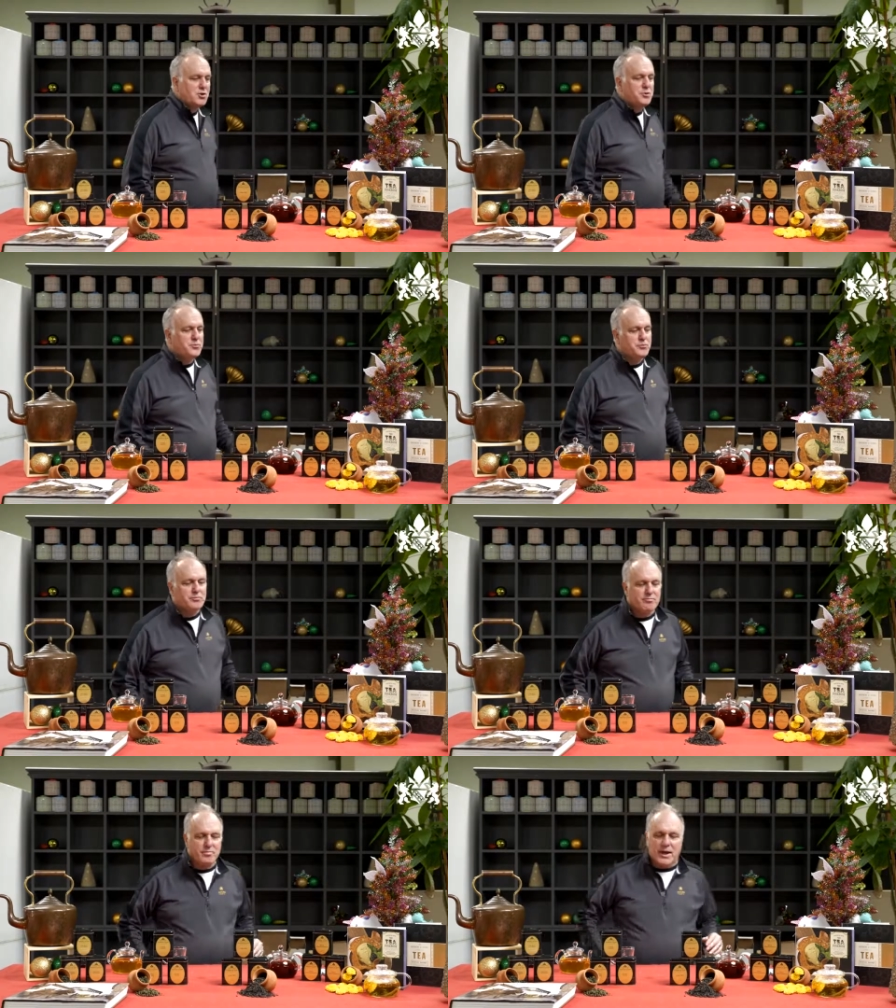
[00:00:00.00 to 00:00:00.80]

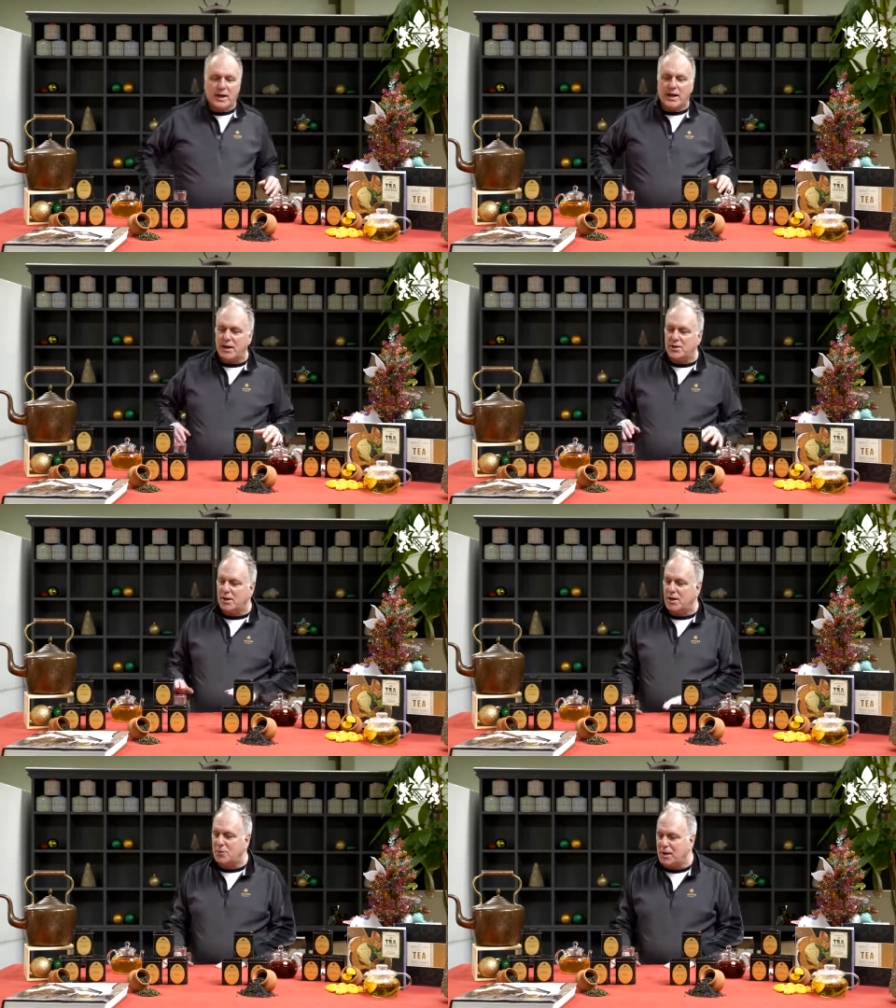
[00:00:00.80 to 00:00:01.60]
and we have a few
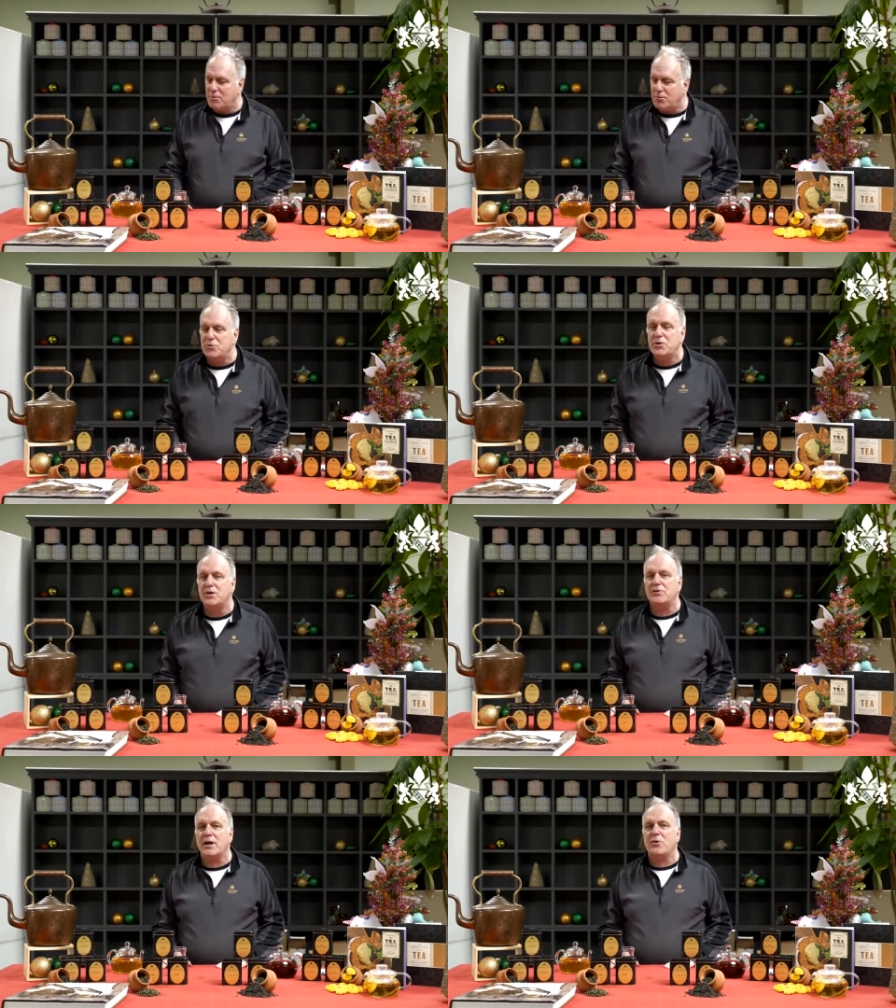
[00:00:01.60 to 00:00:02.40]
teas. Now, when
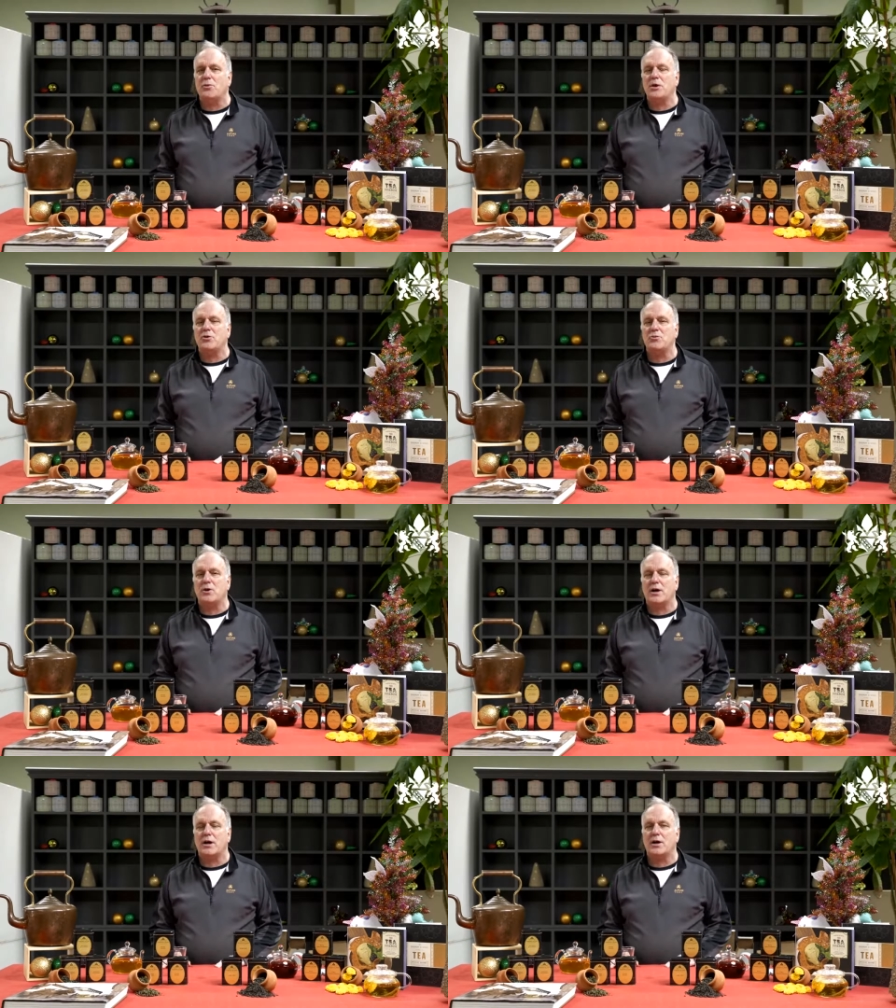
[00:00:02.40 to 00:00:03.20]
you
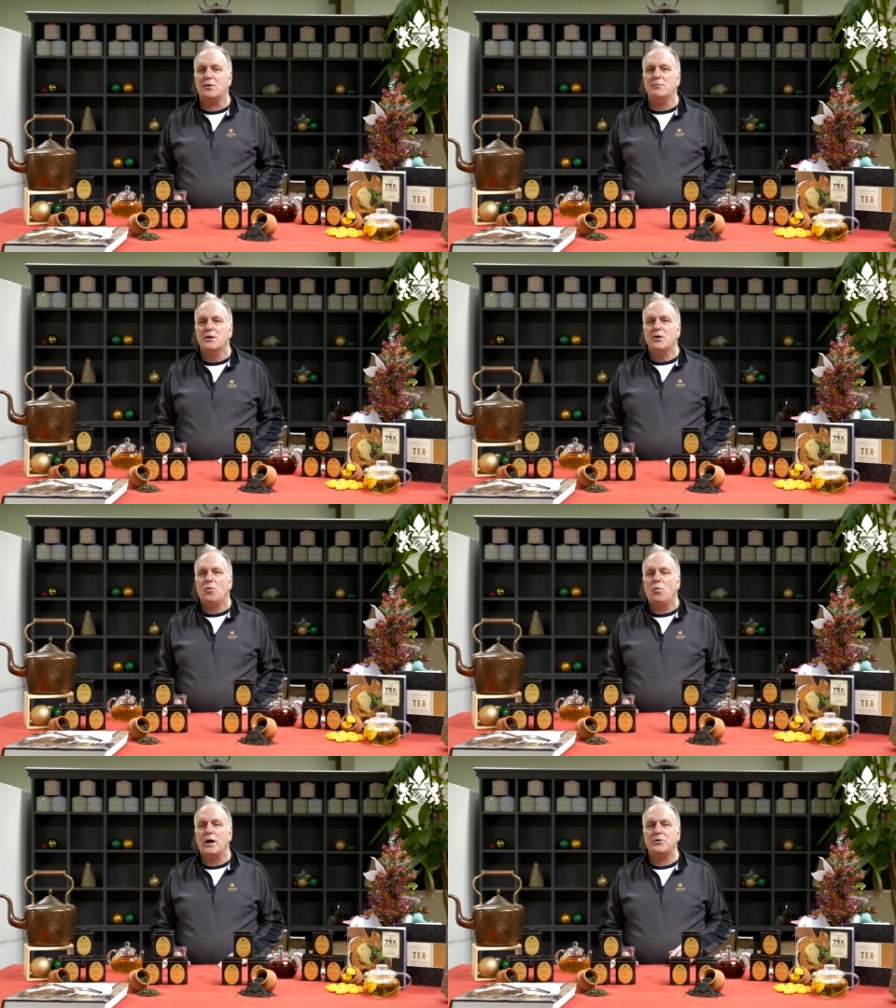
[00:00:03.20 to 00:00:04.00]
want
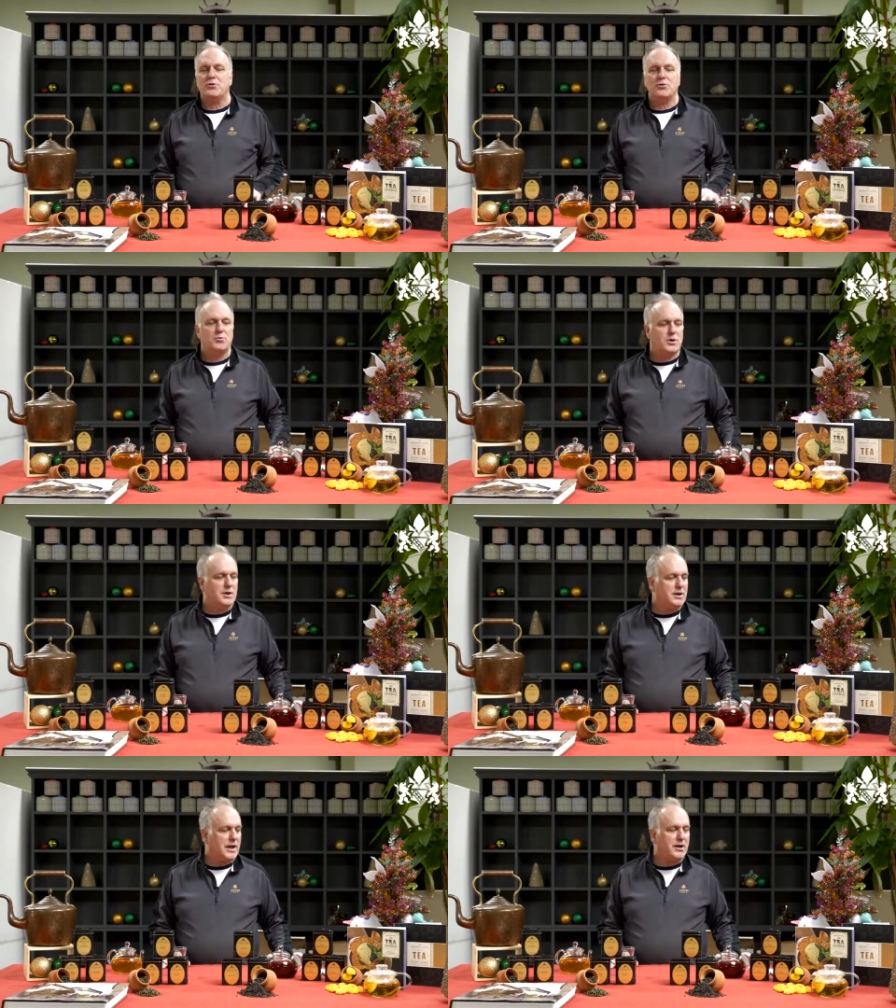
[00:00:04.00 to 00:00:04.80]
to ask a
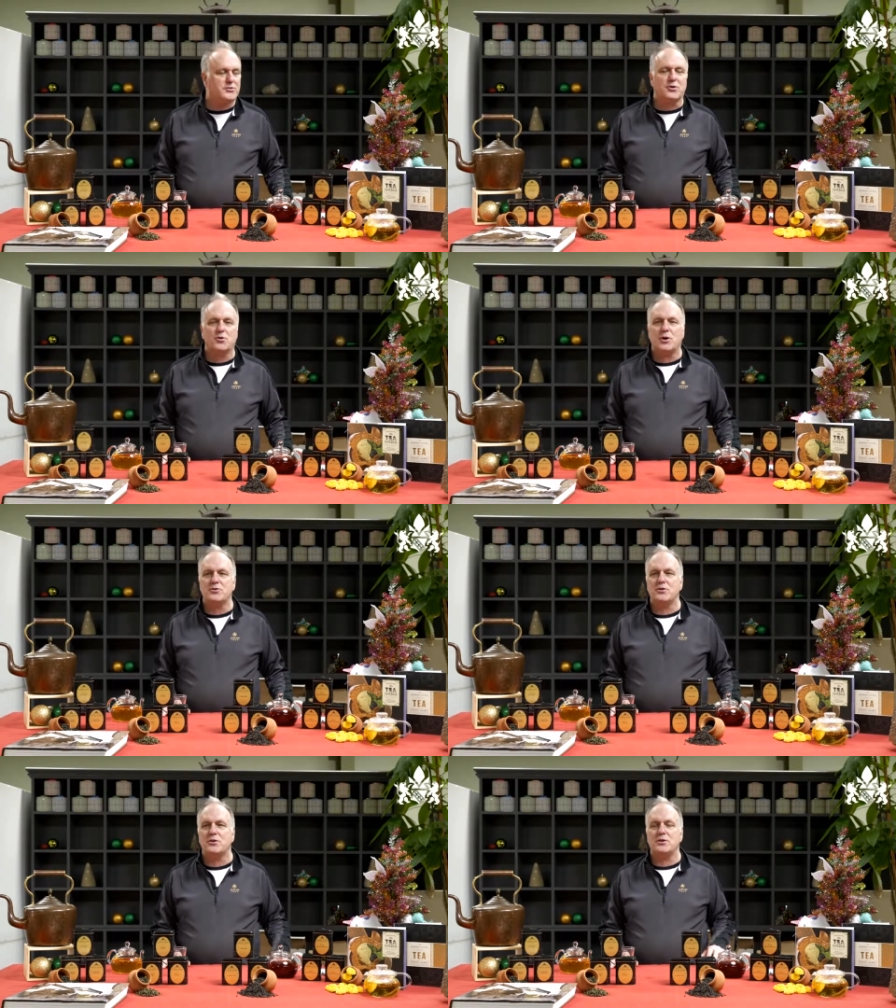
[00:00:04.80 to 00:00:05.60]
question, you
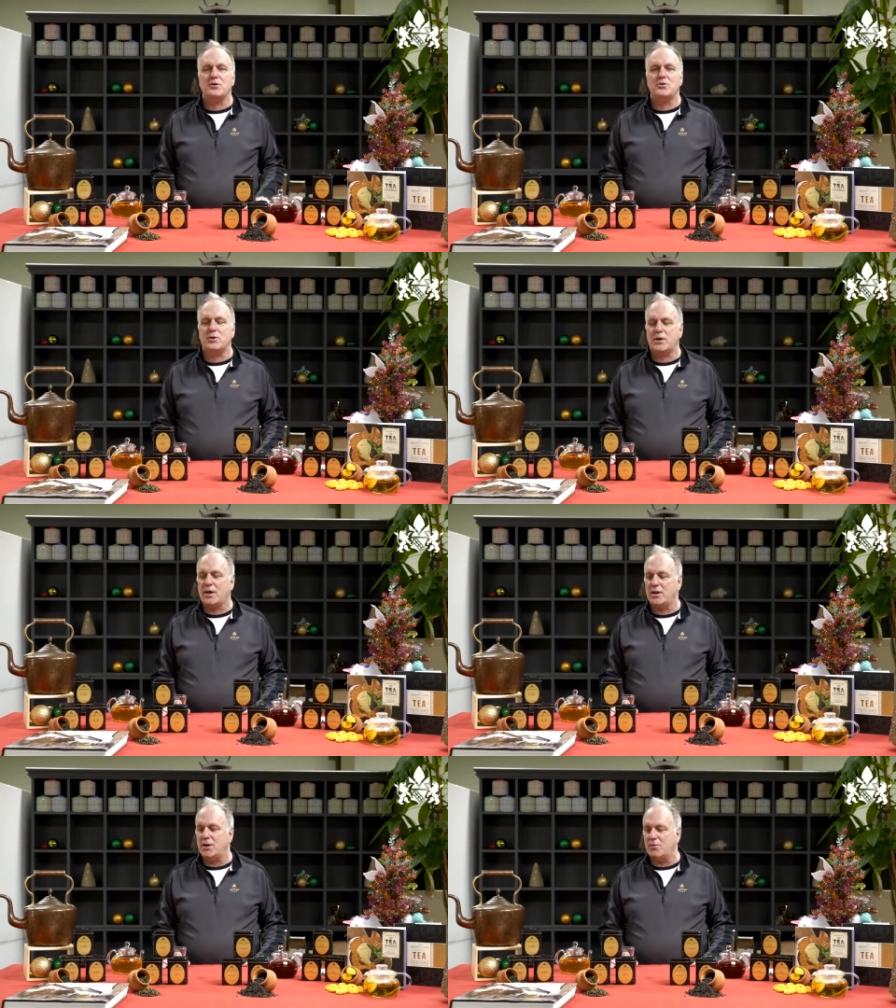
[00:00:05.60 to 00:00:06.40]
can, of
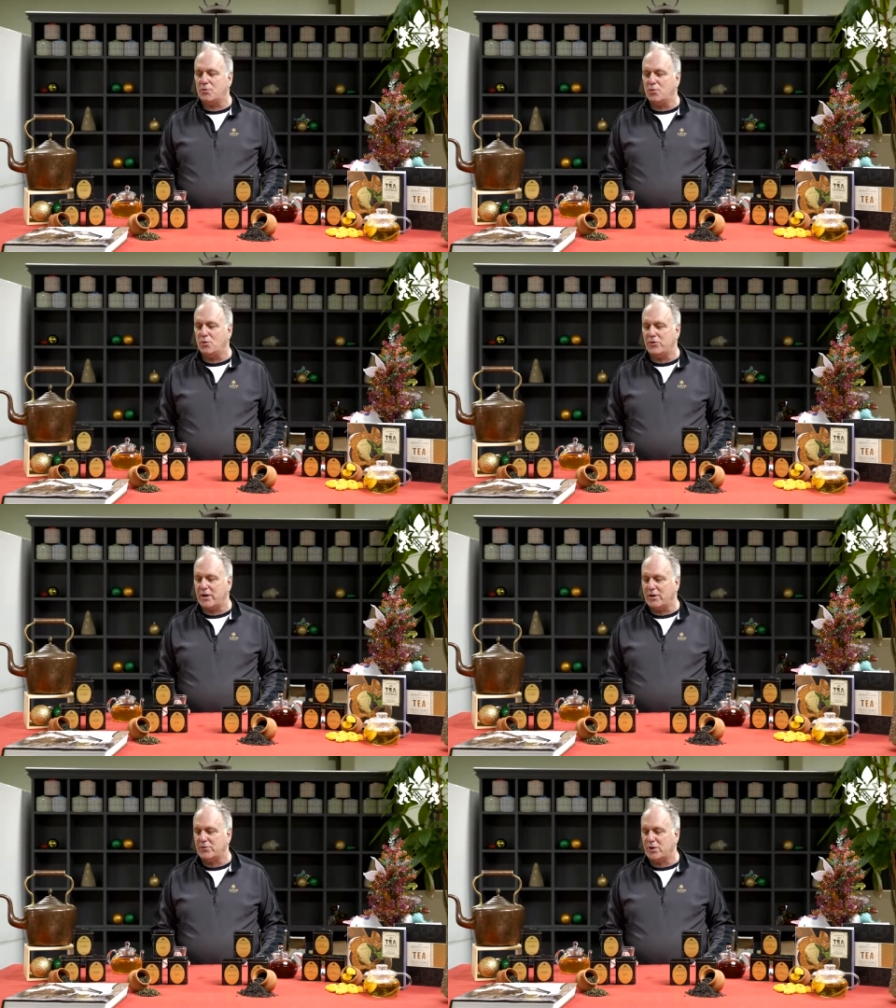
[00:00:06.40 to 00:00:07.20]
course, ask a
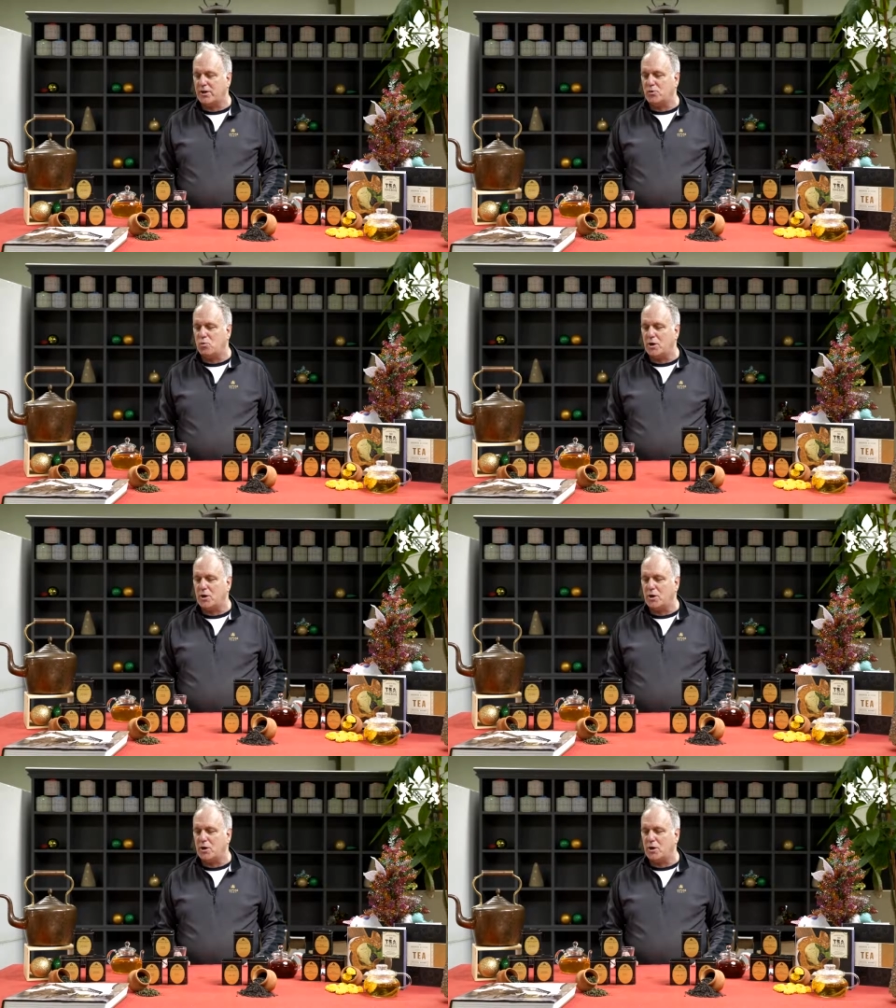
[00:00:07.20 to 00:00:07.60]
question.